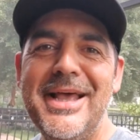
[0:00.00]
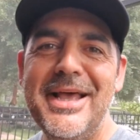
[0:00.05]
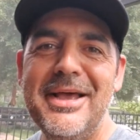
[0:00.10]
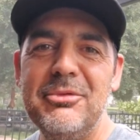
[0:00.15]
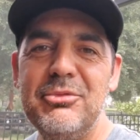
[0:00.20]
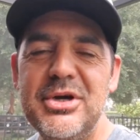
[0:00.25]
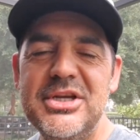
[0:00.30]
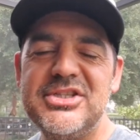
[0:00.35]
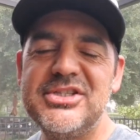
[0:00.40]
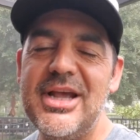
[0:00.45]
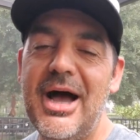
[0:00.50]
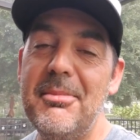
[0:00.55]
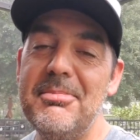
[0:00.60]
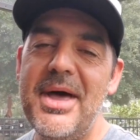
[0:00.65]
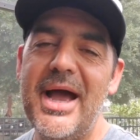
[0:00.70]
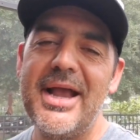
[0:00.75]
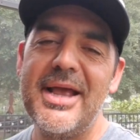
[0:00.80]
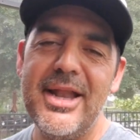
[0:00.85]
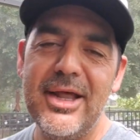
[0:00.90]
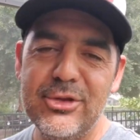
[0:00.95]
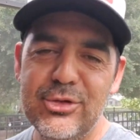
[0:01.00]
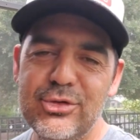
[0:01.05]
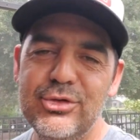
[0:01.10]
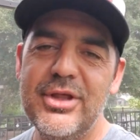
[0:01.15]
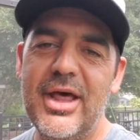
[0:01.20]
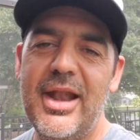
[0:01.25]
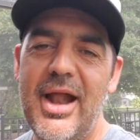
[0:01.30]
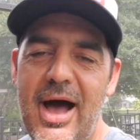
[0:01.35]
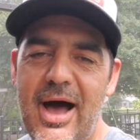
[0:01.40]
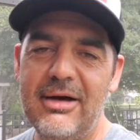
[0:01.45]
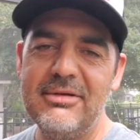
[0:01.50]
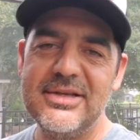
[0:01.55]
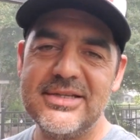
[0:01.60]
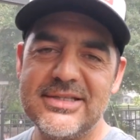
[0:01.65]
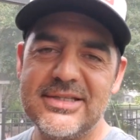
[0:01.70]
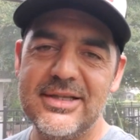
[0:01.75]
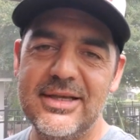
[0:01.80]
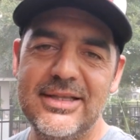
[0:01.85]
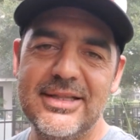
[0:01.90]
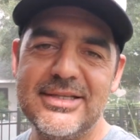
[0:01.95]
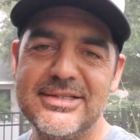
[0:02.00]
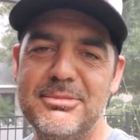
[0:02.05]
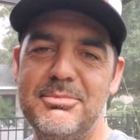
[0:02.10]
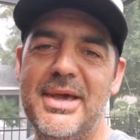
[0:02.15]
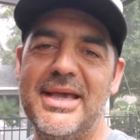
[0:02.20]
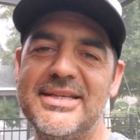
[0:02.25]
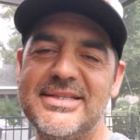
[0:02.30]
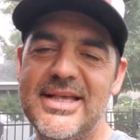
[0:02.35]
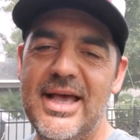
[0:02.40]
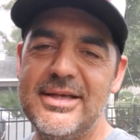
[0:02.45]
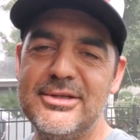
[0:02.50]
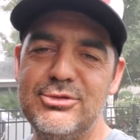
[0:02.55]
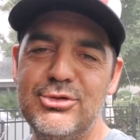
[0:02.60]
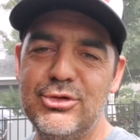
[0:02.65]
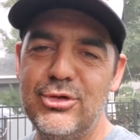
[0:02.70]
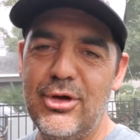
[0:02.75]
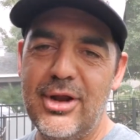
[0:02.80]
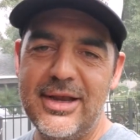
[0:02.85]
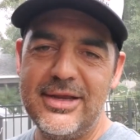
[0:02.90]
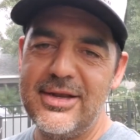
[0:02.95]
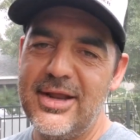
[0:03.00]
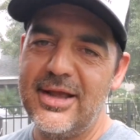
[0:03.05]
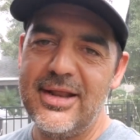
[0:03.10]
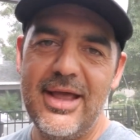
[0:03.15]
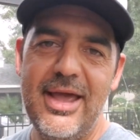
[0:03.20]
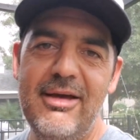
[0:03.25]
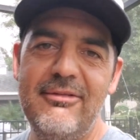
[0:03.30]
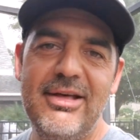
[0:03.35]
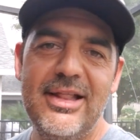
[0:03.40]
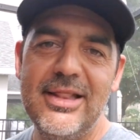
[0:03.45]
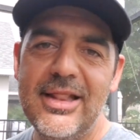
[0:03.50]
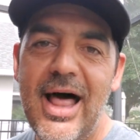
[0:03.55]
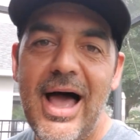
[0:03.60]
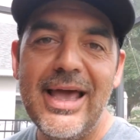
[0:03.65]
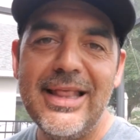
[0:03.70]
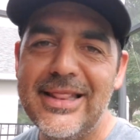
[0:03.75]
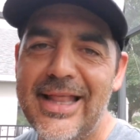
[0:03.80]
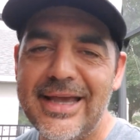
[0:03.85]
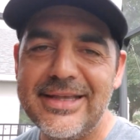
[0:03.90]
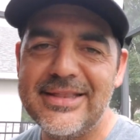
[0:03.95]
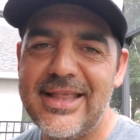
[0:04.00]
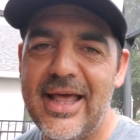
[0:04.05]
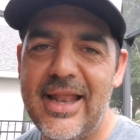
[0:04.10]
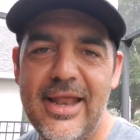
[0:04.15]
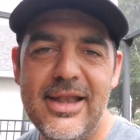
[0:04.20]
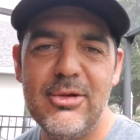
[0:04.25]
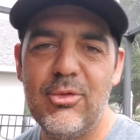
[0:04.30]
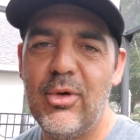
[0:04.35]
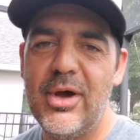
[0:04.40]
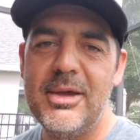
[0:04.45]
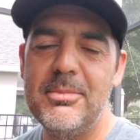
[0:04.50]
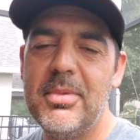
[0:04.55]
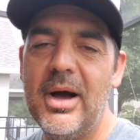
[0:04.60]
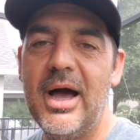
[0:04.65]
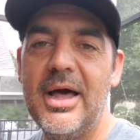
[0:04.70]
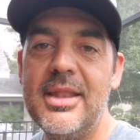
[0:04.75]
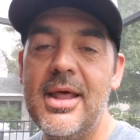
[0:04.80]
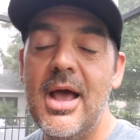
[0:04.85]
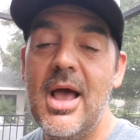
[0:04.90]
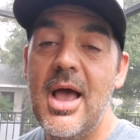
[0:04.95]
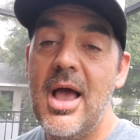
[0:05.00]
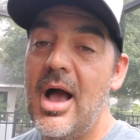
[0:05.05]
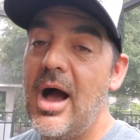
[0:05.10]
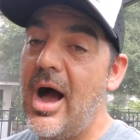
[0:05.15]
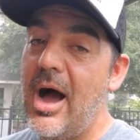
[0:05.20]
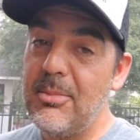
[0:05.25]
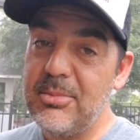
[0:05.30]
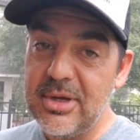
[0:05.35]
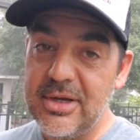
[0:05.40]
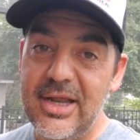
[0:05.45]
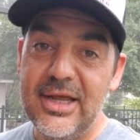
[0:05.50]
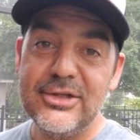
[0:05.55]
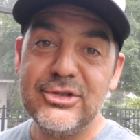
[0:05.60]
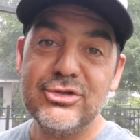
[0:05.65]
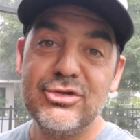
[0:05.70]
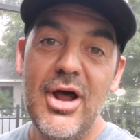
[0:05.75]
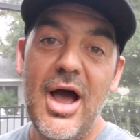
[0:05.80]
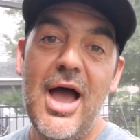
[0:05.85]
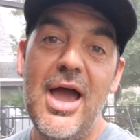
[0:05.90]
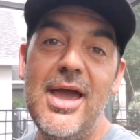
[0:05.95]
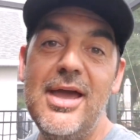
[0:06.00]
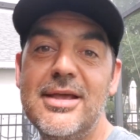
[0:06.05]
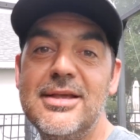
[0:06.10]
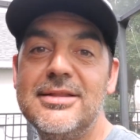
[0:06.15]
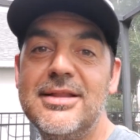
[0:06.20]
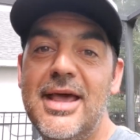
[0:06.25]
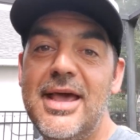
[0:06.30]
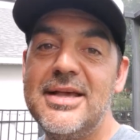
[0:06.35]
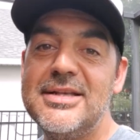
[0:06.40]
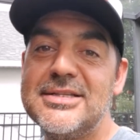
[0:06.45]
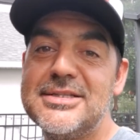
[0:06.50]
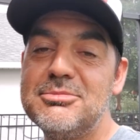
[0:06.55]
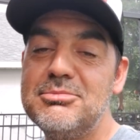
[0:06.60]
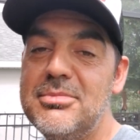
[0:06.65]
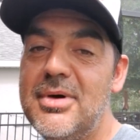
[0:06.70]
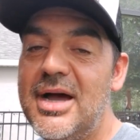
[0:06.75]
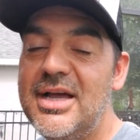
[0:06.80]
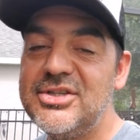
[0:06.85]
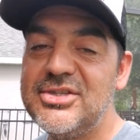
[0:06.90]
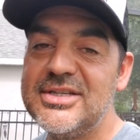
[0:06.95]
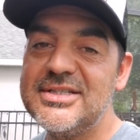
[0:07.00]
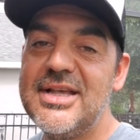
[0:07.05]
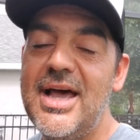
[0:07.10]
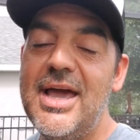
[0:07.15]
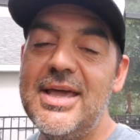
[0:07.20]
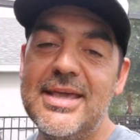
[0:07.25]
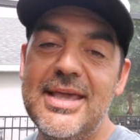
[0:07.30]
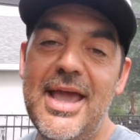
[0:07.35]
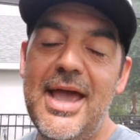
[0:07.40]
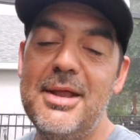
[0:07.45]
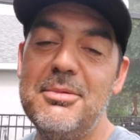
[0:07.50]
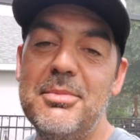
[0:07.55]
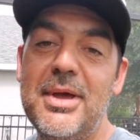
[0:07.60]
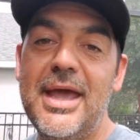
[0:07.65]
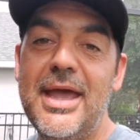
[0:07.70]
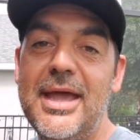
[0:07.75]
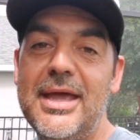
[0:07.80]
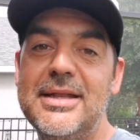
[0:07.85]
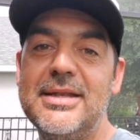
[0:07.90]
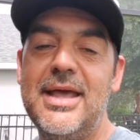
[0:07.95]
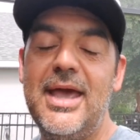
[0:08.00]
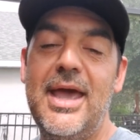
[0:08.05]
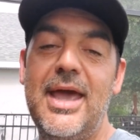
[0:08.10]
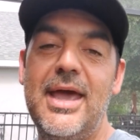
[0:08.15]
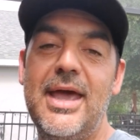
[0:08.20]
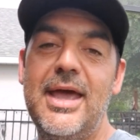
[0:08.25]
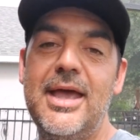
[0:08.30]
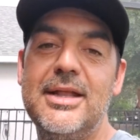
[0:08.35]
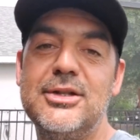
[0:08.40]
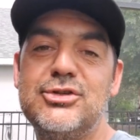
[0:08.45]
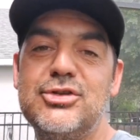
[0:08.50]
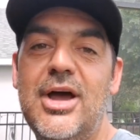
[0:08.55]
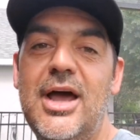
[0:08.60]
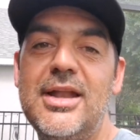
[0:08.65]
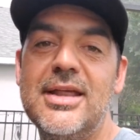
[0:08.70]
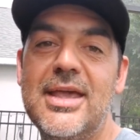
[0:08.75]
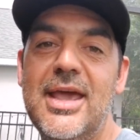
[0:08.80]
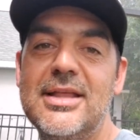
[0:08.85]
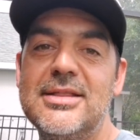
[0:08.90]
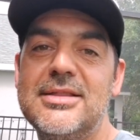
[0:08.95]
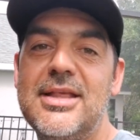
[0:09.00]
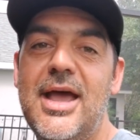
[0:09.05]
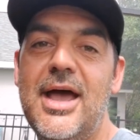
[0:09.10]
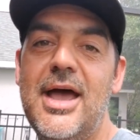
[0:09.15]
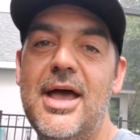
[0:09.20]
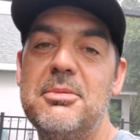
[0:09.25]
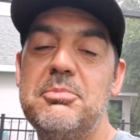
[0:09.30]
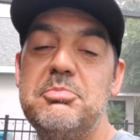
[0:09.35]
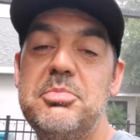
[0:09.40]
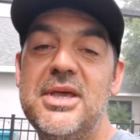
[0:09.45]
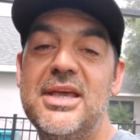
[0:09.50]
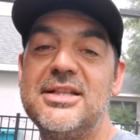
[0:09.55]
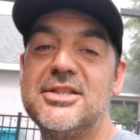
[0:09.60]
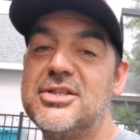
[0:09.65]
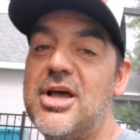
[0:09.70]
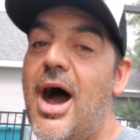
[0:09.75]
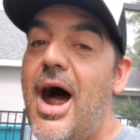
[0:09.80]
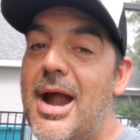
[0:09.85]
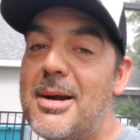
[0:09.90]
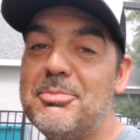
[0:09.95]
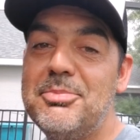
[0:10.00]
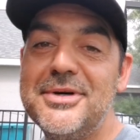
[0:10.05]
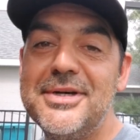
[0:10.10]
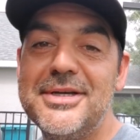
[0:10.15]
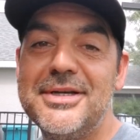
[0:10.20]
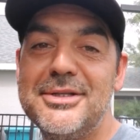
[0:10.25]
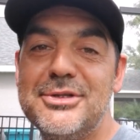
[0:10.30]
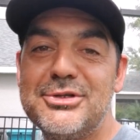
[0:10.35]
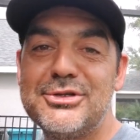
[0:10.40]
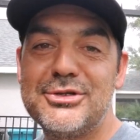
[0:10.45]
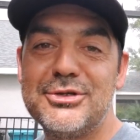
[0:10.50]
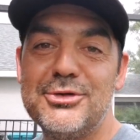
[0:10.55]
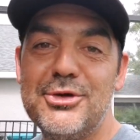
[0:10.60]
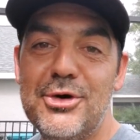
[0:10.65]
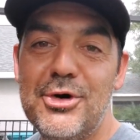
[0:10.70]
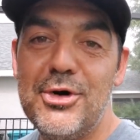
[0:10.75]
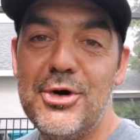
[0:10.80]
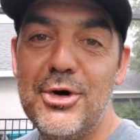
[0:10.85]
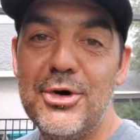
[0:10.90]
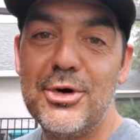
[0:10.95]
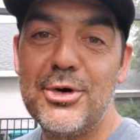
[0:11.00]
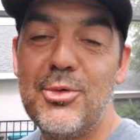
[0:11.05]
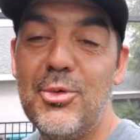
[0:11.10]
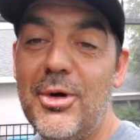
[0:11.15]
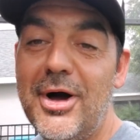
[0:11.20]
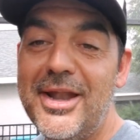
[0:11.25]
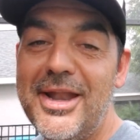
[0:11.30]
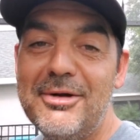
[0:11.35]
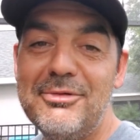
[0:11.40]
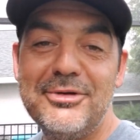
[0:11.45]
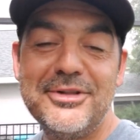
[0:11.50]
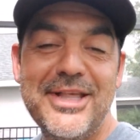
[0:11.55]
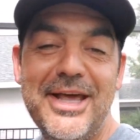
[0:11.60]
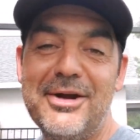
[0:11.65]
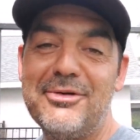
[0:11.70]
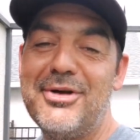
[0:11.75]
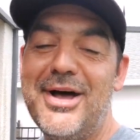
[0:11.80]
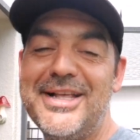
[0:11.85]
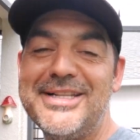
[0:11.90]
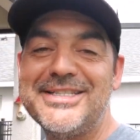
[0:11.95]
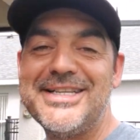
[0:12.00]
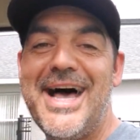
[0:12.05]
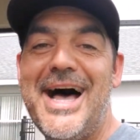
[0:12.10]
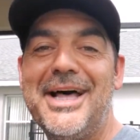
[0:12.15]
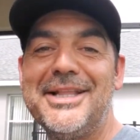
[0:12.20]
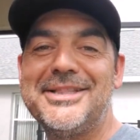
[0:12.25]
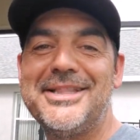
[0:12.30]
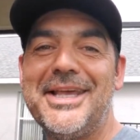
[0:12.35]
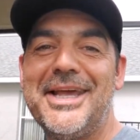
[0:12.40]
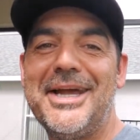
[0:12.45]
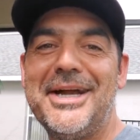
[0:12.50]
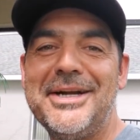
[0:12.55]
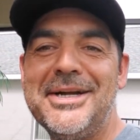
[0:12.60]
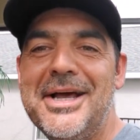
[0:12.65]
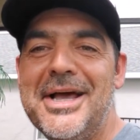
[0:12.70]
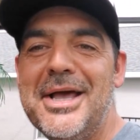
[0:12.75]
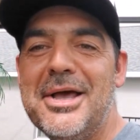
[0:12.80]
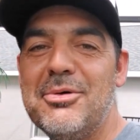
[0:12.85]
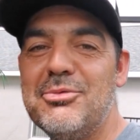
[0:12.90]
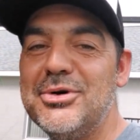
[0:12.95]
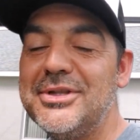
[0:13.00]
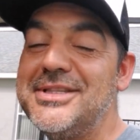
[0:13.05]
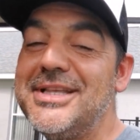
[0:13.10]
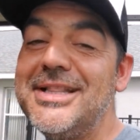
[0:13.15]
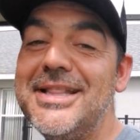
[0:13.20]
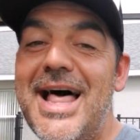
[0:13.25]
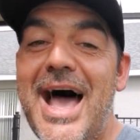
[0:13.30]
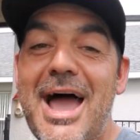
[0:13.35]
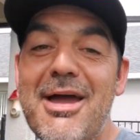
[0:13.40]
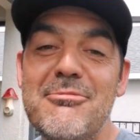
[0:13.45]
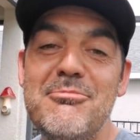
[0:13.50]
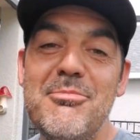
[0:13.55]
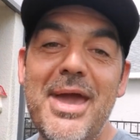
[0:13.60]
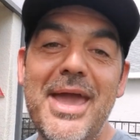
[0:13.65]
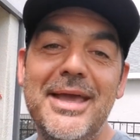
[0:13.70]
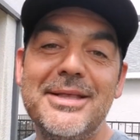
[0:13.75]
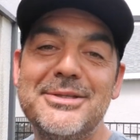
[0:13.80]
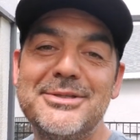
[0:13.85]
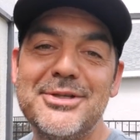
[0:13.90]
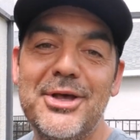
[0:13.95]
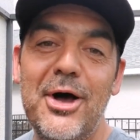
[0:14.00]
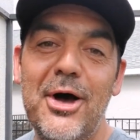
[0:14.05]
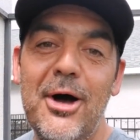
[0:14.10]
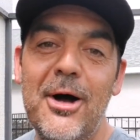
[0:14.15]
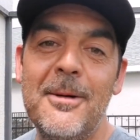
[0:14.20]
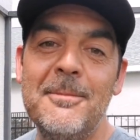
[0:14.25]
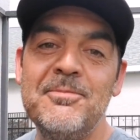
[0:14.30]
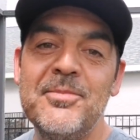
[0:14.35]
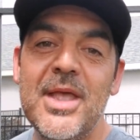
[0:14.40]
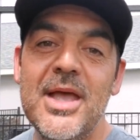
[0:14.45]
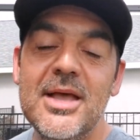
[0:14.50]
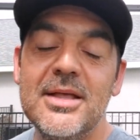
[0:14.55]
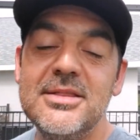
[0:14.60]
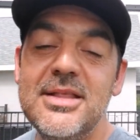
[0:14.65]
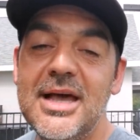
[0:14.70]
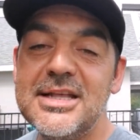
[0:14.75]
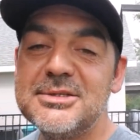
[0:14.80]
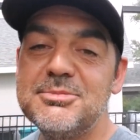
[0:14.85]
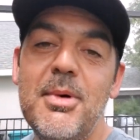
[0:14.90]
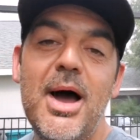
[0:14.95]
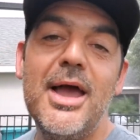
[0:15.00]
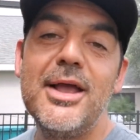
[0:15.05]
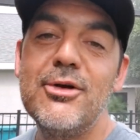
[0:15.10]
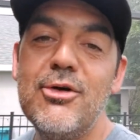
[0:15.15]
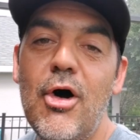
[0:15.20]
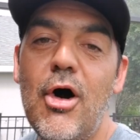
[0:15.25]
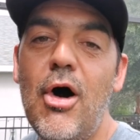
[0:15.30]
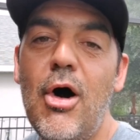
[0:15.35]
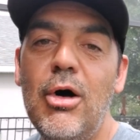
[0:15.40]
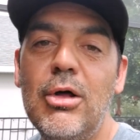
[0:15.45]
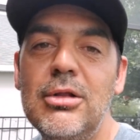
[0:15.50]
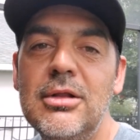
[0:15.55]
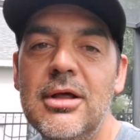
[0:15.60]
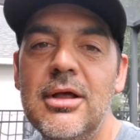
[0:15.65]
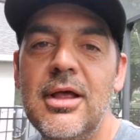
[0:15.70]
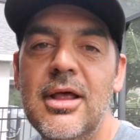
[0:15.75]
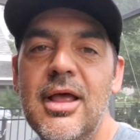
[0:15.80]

Which I'm not gonna do that, obviously. It doesn't make sense. You're not gonna have a line like that anyway, but I'm gonna try it as much as I can, man, and try to get that big tarpon, snook, whatever that runs out there with the live bait. So that's my goal.